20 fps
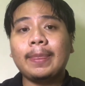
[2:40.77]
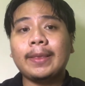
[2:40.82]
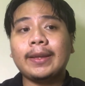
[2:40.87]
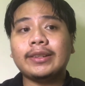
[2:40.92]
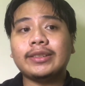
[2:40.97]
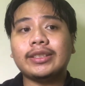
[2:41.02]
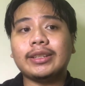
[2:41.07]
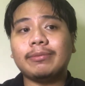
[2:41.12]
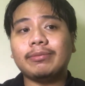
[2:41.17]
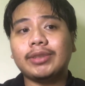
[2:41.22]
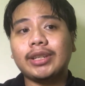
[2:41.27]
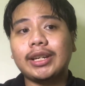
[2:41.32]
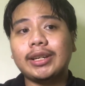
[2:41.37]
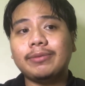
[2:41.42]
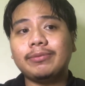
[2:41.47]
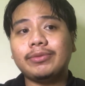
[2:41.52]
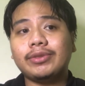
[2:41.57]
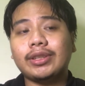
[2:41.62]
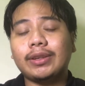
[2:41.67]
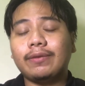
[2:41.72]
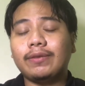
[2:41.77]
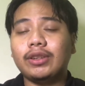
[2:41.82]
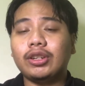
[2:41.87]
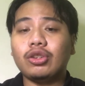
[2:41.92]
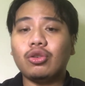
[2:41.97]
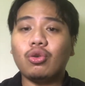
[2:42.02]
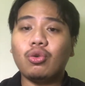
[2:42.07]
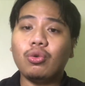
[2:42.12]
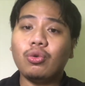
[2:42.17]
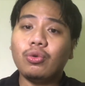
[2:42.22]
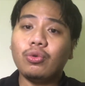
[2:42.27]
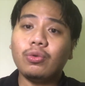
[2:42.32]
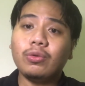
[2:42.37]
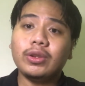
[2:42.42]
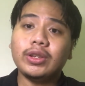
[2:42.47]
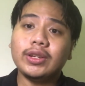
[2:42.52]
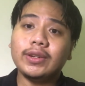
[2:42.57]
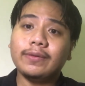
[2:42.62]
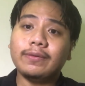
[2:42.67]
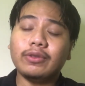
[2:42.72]
sometimes saving the whole
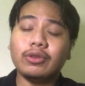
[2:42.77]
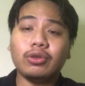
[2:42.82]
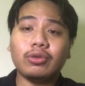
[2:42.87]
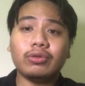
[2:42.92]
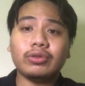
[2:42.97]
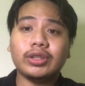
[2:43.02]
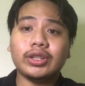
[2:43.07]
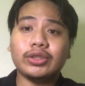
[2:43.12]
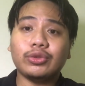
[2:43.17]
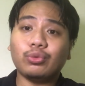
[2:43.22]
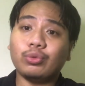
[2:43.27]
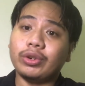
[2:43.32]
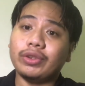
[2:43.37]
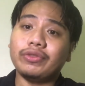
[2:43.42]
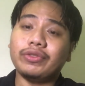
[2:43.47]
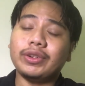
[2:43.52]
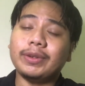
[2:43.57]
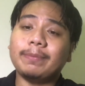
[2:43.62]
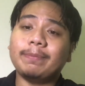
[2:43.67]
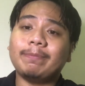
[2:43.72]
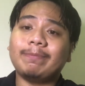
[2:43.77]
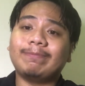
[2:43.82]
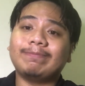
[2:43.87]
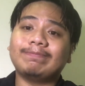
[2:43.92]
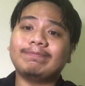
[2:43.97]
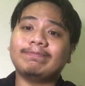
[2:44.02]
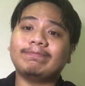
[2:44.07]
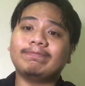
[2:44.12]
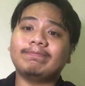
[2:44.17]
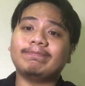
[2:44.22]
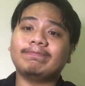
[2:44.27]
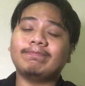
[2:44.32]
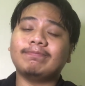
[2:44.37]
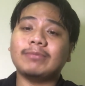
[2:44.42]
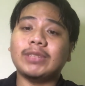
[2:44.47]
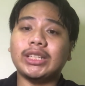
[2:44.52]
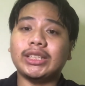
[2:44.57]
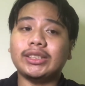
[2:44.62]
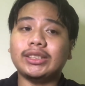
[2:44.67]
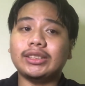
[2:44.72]
year for just one trip.
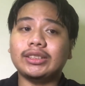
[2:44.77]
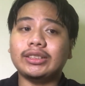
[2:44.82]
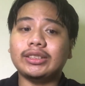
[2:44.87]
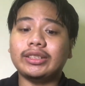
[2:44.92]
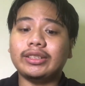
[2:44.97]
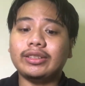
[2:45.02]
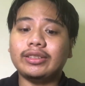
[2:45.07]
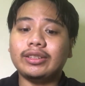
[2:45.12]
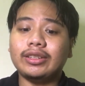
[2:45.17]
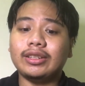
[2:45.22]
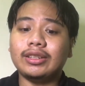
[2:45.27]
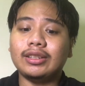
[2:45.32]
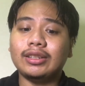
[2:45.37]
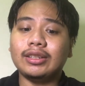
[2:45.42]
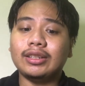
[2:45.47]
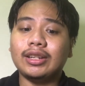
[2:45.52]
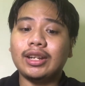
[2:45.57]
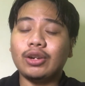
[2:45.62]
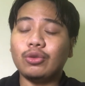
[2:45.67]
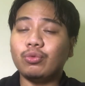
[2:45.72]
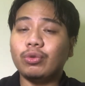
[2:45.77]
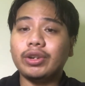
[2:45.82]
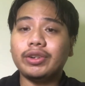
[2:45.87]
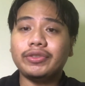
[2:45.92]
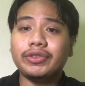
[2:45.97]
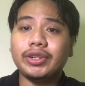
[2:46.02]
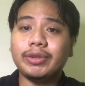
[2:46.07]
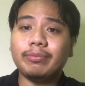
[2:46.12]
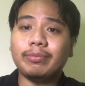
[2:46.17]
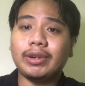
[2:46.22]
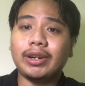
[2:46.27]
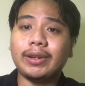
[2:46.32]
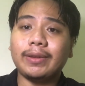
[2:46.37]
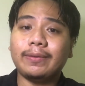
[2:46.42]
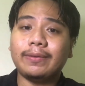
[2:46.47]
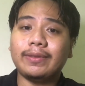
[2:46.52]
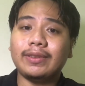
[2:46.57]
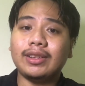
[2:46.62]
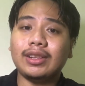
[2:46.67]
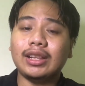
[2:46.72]
But in that one trip, I
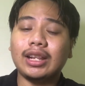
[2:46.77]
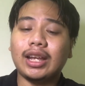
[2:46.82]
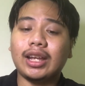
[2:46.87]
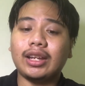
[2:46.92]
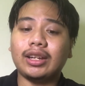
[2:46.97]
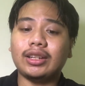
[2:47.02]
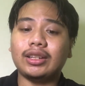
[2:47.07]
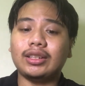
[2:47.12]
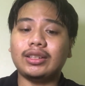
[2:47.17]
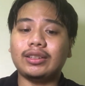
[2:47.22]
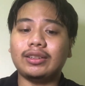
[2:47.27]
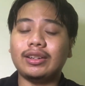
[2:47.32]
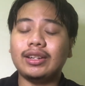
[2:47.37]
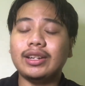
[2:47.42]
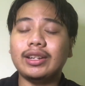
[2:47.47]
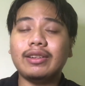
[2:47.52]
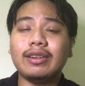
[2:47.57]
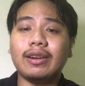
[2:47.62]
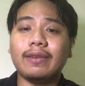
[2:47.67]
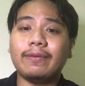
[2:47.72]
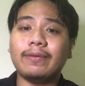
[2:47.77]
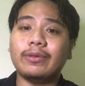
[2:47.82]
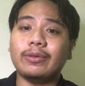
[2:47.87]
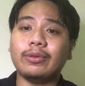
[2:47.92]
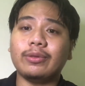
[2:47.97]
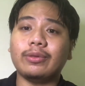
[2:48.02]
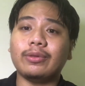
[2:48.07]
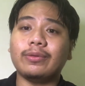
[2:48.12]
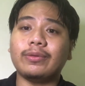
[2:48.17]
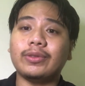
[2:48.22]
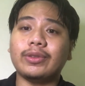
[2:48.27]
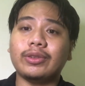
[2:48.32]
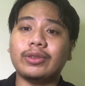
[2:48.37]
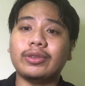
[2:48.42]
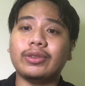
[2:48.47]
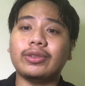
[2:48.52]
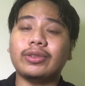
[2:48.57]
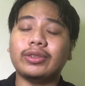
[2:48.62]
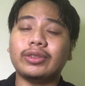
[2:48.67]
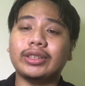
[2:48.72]
feel like really grateful
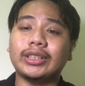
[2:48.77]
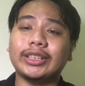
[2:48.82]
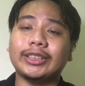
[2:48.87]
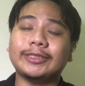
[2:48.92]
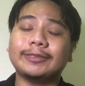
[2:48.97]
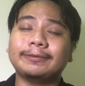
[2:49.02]
for that.